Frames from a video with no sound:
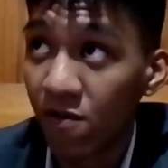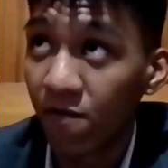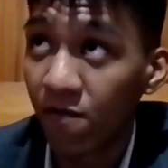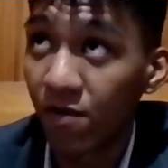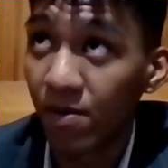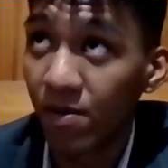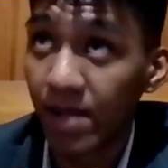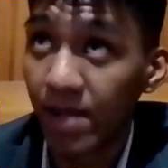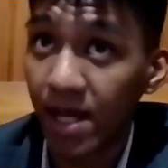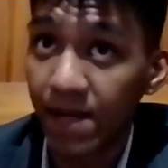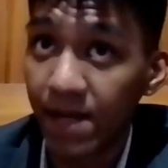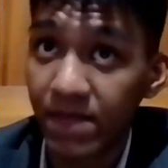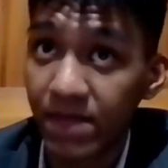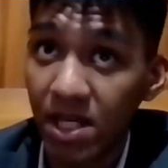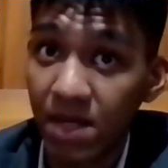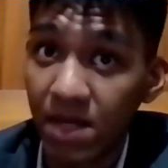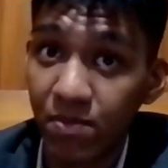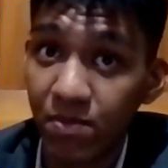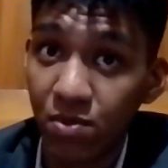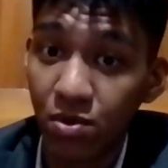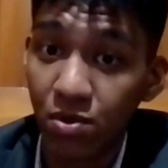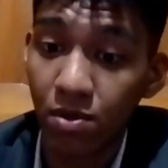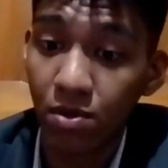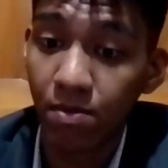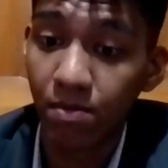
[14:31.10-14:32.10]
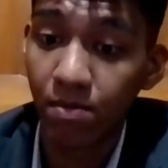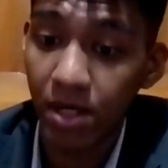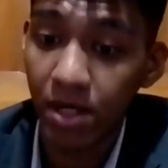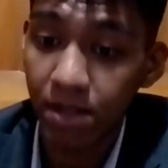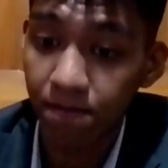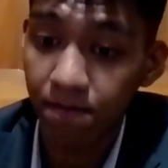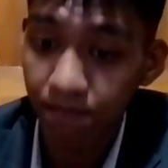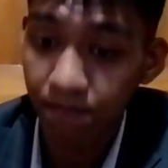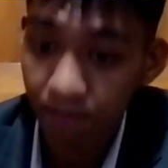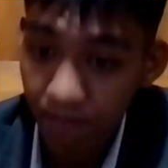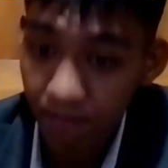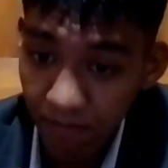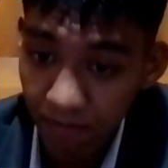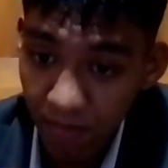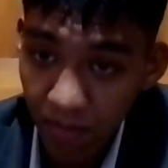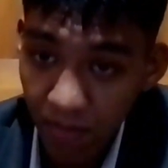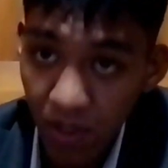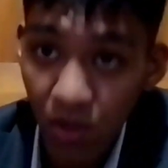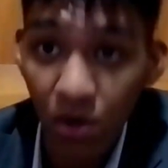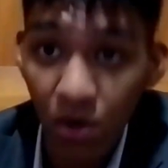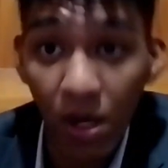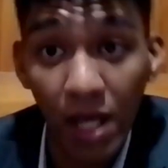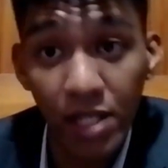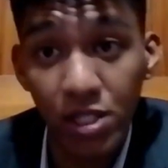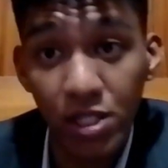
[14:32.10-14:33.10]
for black people. But
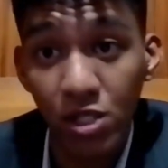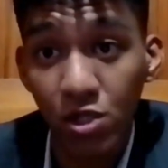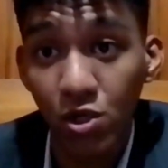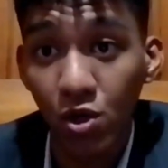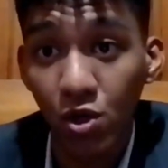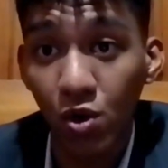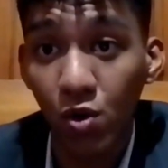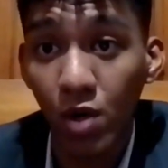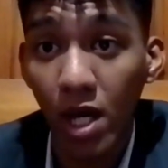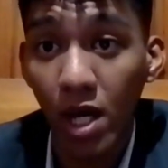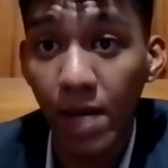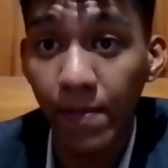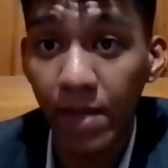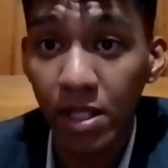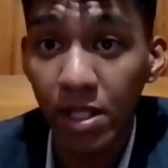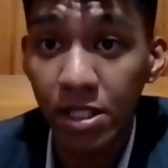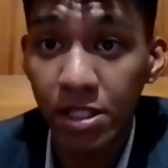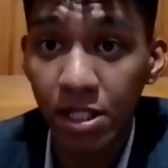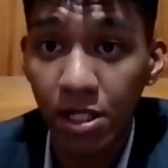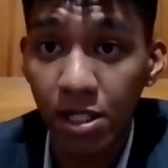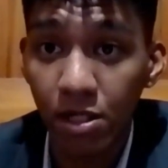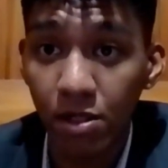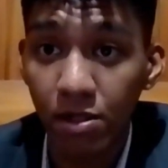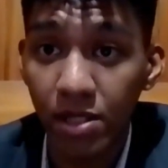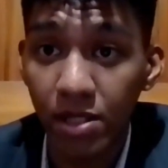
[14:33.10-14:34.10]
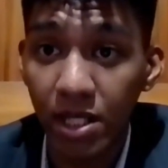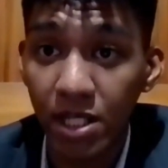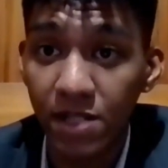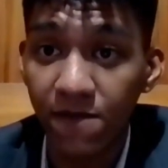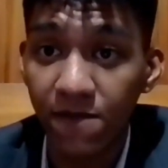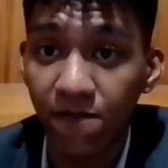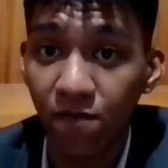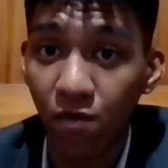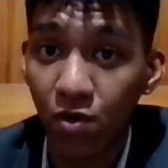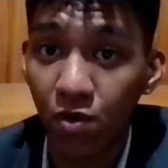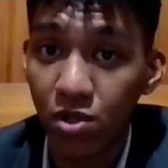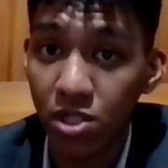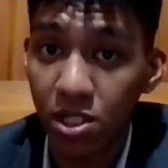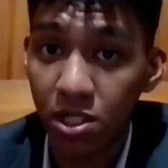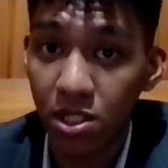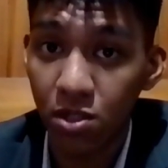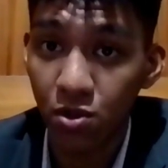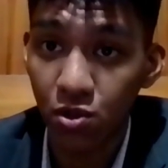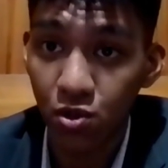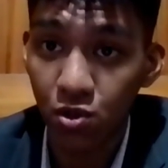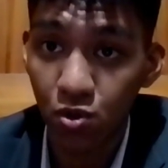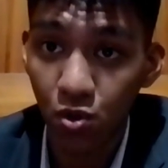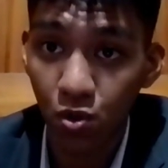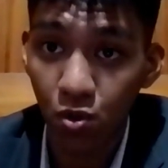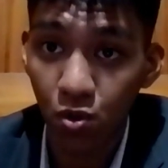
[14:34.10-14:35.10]
as you know, Emmett Till, he's 14
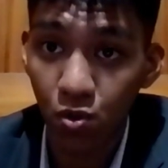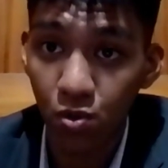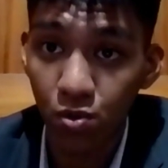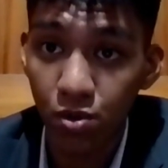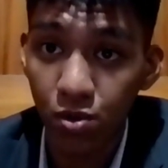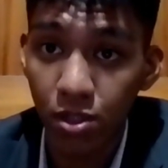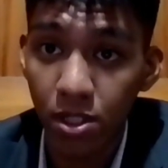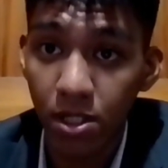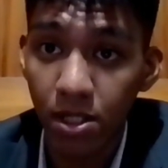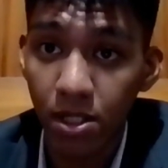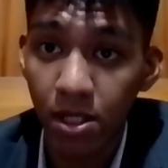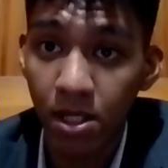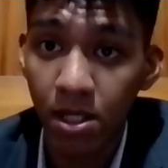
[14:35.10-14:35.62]
years old.